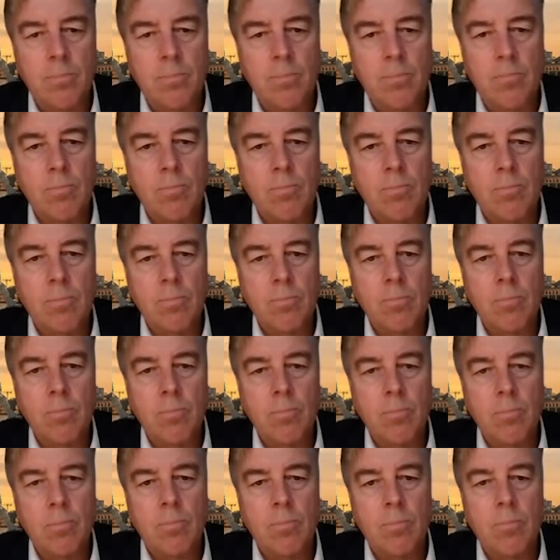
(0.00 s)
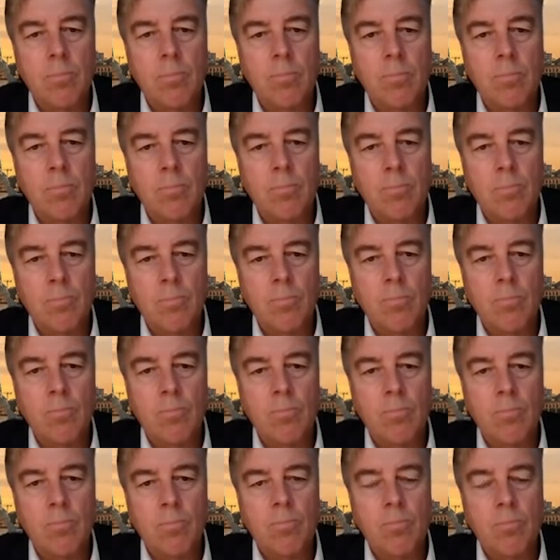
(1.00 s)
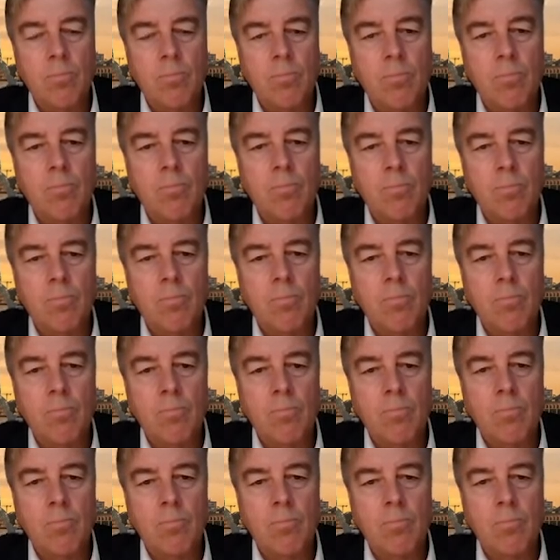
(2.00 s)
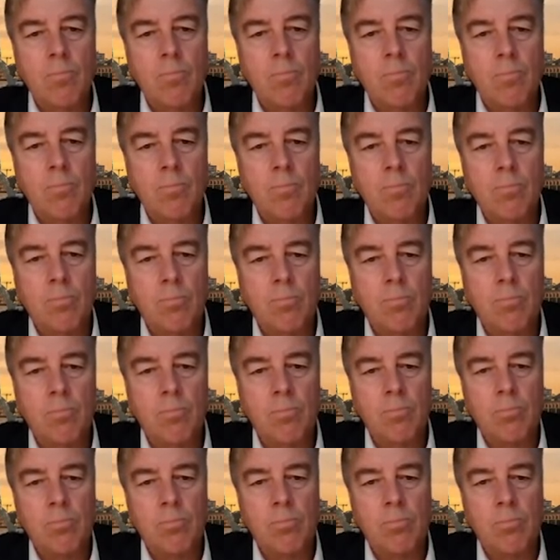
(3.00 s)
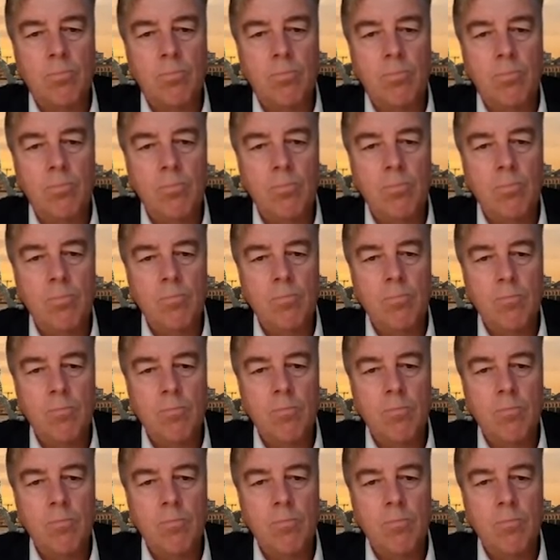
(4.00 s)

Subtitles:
This person isn't speaking.